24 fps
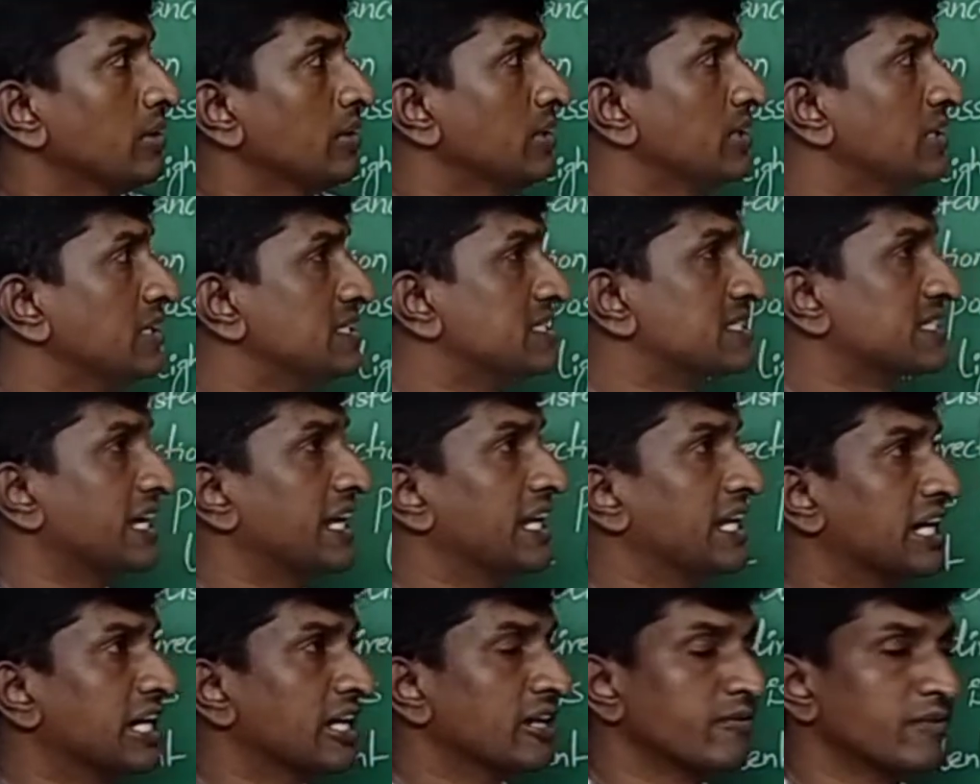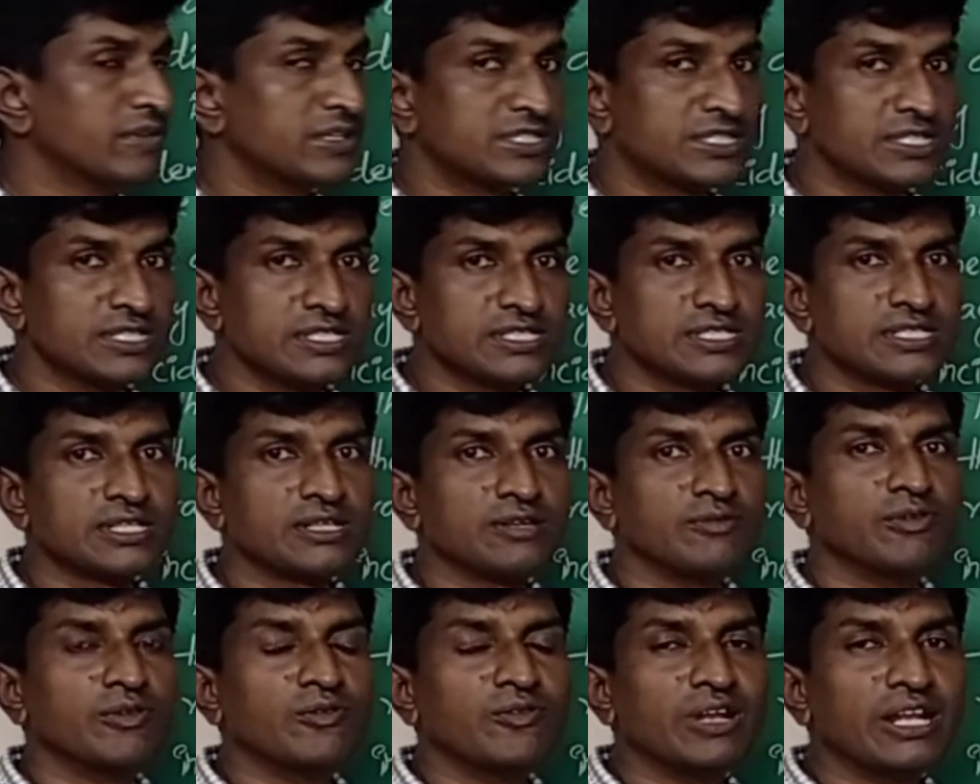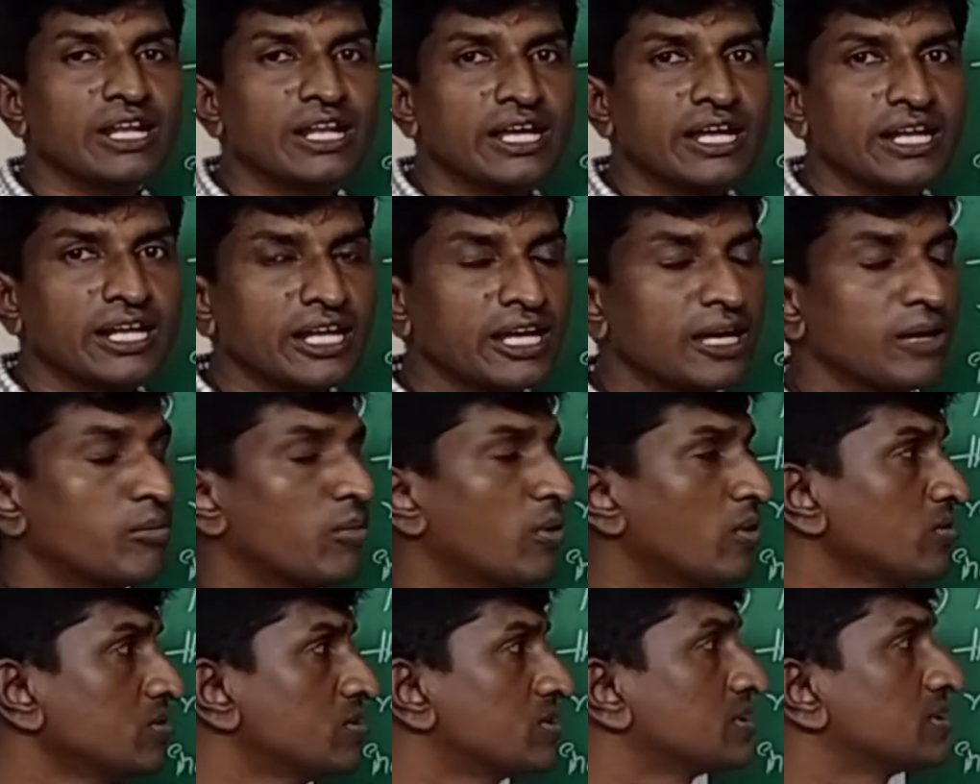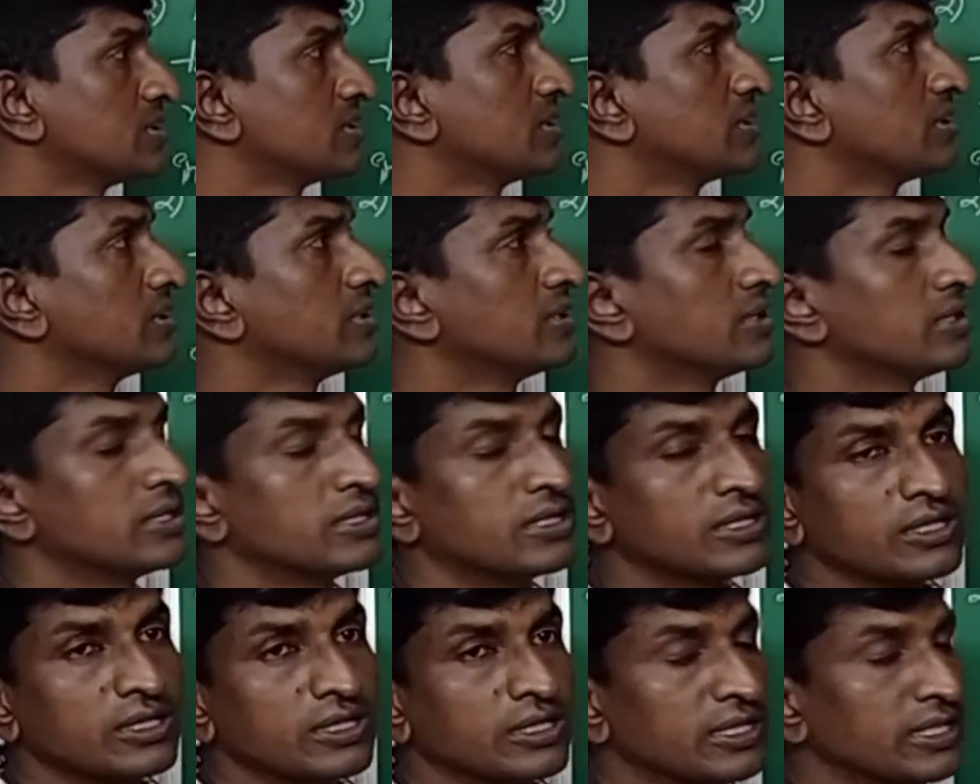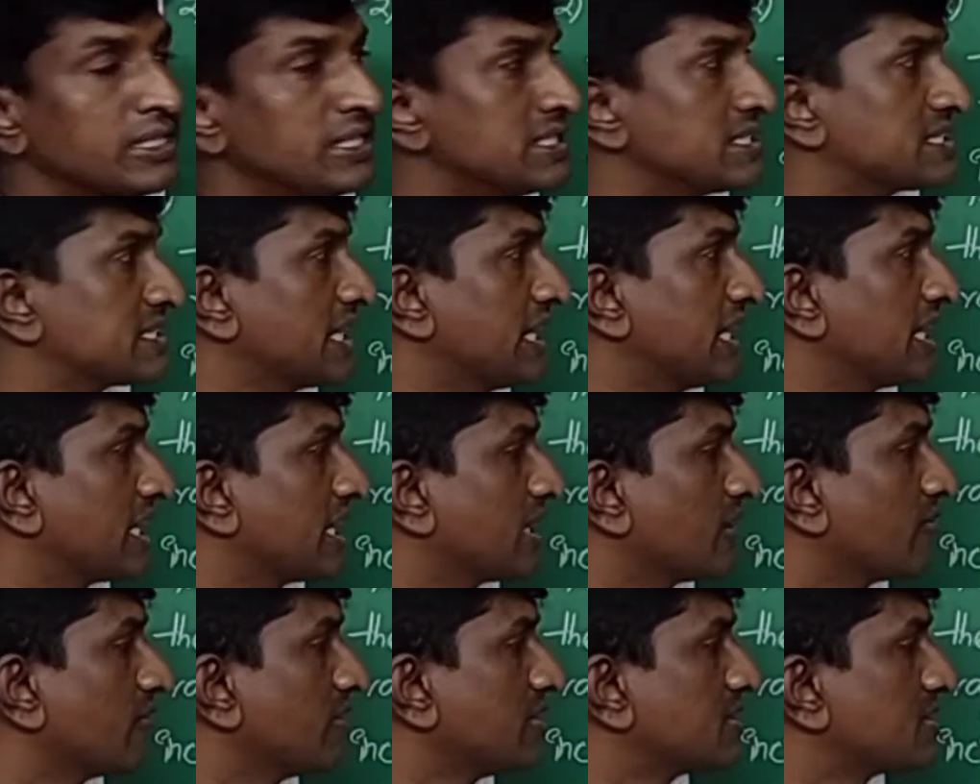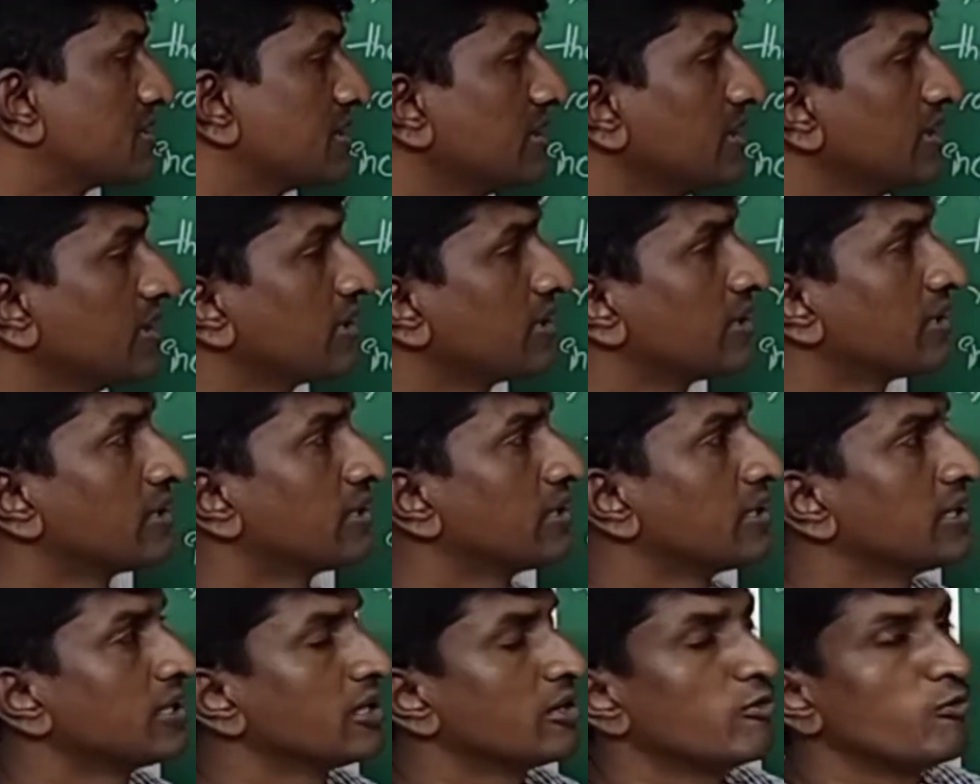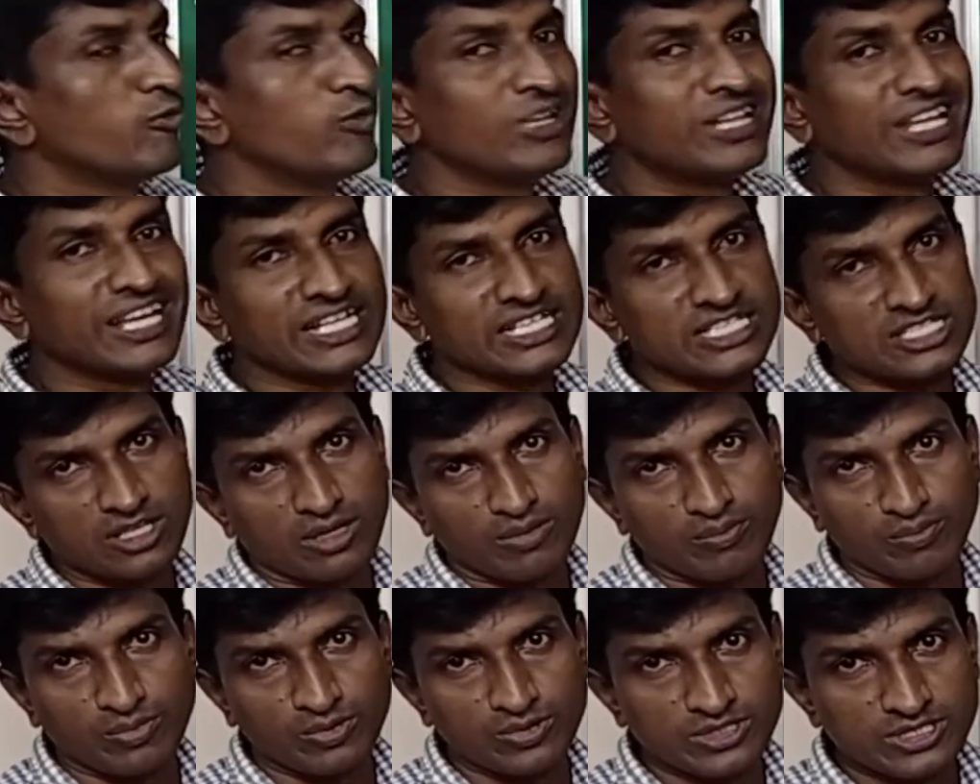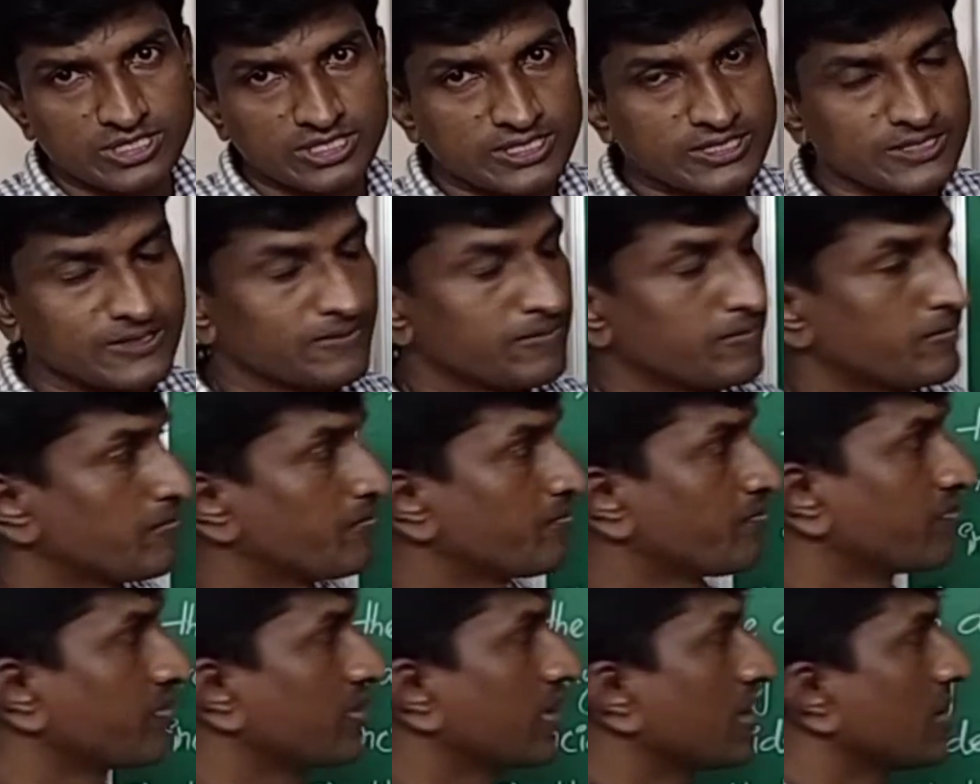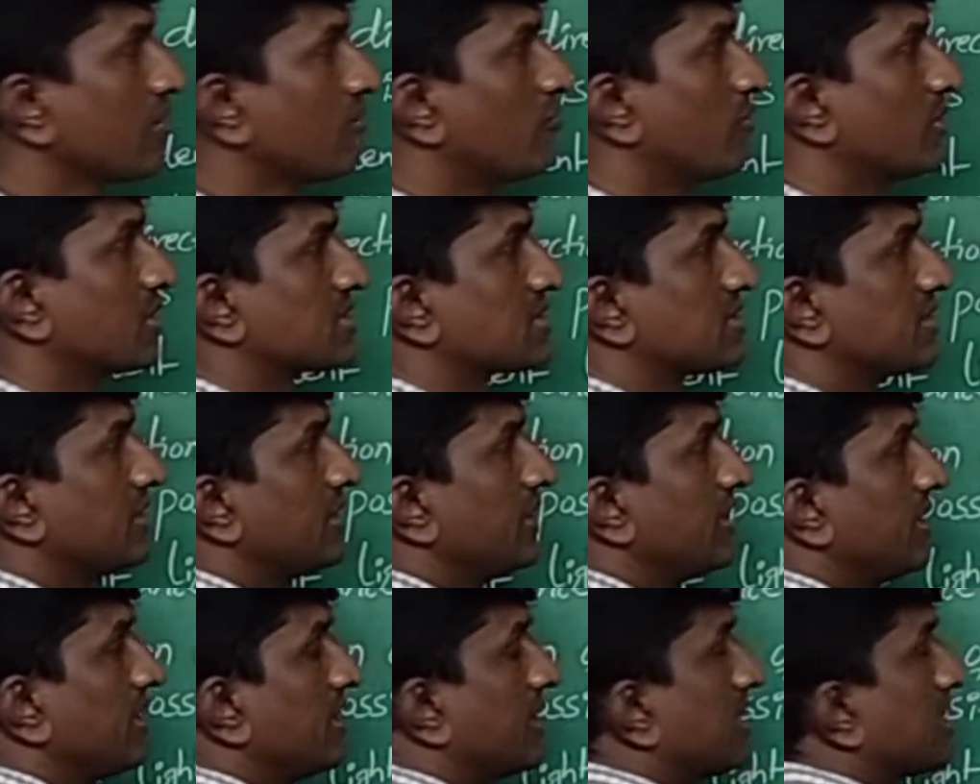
these sign conventions. We will learn about these sign convention with examples. First, in